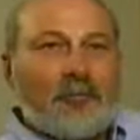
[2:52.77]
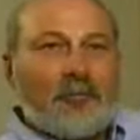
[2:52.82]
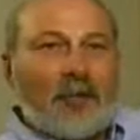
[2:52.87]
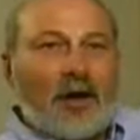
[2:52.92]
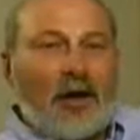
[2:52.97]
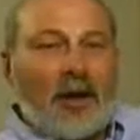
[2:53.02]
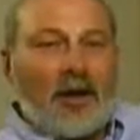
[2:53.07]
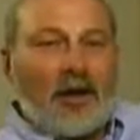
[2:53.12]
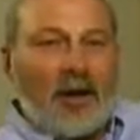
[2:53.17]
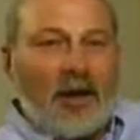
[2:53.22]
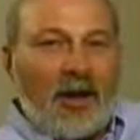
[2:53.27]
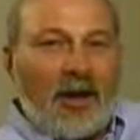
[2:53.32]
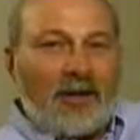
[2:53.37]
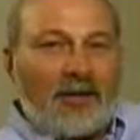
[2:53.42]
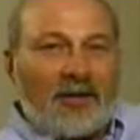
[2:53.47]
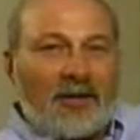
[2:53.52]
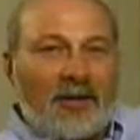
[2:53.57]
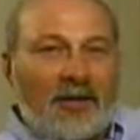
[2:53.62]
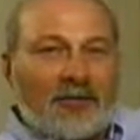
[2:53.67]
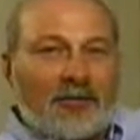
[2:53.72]
align
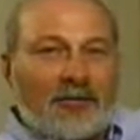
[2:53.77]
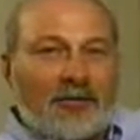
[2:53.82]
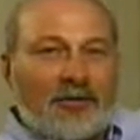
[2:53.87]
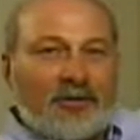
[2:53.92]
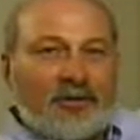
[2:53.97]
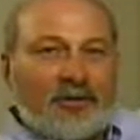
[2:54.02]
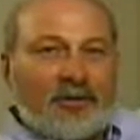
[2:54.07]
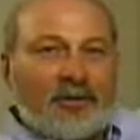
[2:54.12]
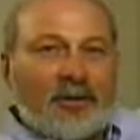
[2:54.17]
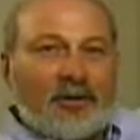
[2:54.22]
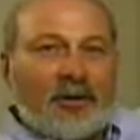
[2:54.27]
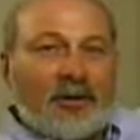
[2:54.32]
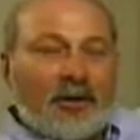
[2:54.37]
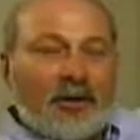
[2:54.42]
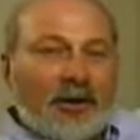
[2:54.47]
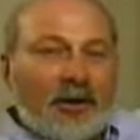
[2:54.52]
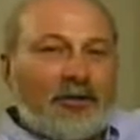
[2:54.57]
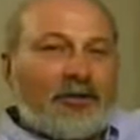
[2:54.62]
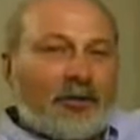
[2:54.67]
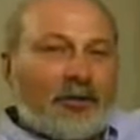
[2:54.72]
countries
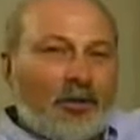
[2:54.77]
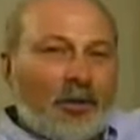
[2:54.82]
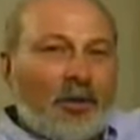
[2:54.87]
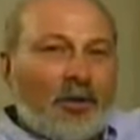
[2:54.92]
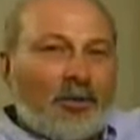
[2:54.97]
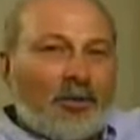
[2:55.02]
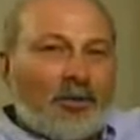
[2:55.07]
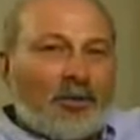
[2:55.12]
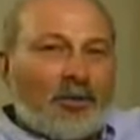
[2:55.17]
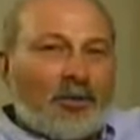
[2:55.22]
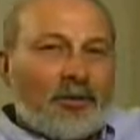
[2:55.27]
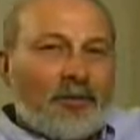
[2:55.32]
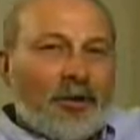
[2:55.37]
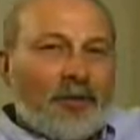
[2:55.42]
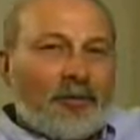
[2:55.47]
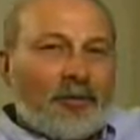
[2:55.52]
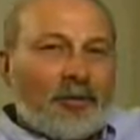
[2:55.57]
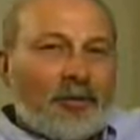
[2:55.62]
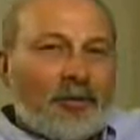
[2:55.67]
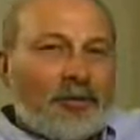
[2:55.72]
into a one-world
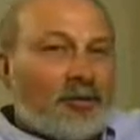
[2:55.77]
government.